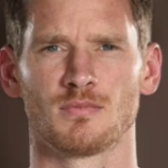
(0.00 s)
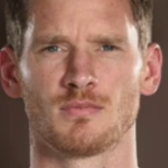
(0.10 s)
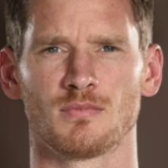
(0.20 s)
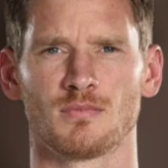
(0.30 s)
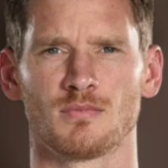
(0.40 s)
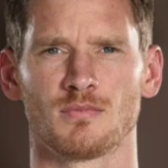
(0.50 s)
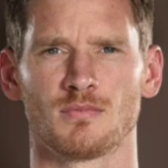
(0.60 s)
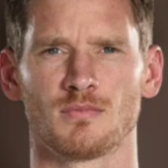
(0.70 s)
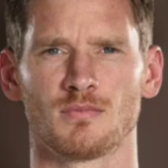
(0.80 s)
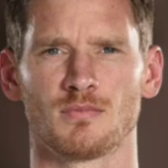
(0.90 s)

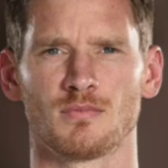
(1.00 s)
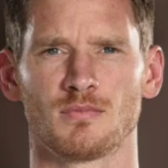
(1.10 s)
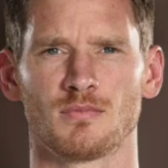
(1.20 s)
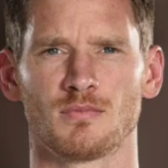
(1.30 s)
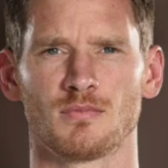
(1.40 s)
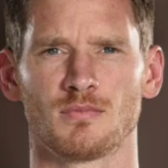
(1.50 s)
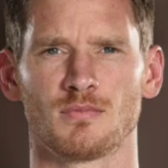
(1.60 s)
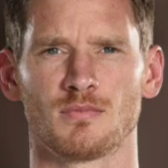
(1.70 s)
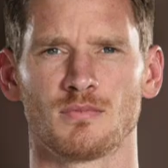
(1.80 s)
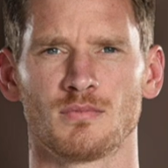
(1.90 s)

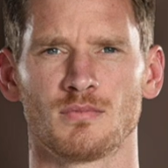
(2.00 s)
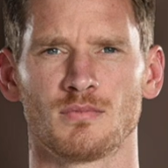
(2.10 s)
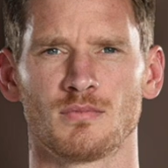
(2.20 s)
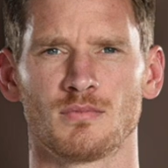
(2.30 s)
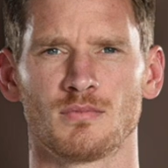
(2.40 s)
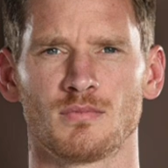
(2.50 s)
Nothing is said.